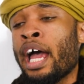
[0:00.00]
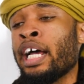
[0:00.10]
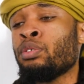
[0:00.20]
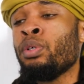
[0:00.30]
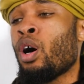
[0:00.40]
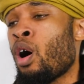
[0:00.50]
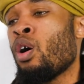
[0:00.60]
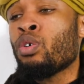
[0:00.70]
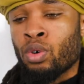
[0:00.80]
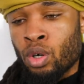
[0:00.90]
as we
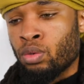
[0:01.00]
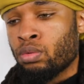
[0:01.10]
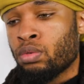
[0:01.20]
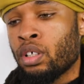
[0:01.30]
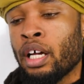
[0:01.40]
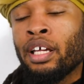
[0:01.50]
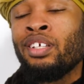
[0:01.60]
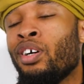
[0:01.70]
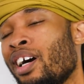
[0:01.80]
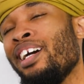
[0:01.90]
all grow,
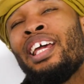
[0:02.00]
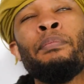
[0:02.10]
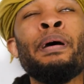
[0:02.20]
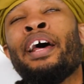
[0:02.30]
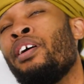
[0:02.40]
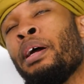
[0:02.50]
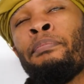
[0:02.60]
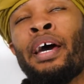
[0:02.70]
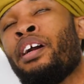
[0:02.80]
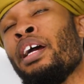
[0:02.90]
you're going to get better
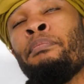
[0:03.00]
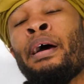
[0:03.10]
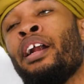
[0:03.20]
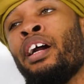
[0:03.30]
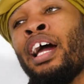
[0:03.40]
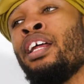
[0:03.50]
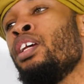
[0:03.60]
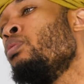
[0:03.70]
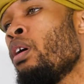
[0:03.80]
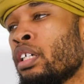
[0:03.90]
and better and better.
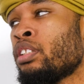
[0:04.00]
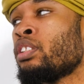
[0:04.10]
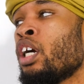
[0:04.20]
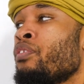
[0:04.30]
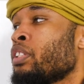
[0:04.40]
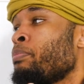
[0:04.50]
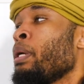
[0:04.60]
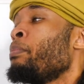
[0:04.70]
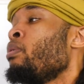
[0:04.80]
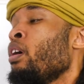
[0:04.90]
And you want to service
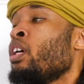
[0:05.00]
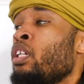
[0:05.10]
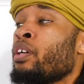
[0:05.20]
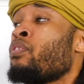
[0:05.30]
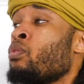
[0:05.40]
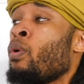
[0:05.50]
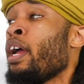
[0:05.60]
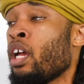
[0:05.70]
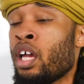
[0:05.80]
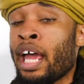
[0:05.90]
people in a different
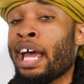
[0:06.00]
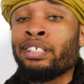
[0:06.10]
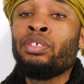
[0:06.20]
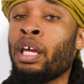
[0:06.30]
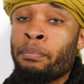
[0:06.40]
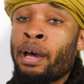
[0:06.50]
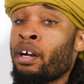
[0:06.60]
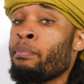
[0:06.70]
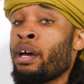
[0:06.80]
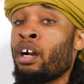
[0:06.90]
way as you get
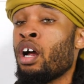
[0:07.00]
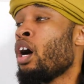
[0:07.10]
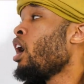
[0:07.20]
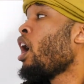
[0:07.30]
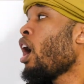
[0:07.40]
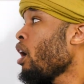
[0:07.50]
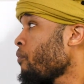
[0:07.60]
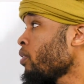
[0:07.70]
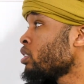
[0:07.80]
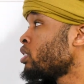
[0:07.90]
better and better.
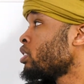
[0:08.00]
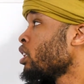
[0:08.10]
Offers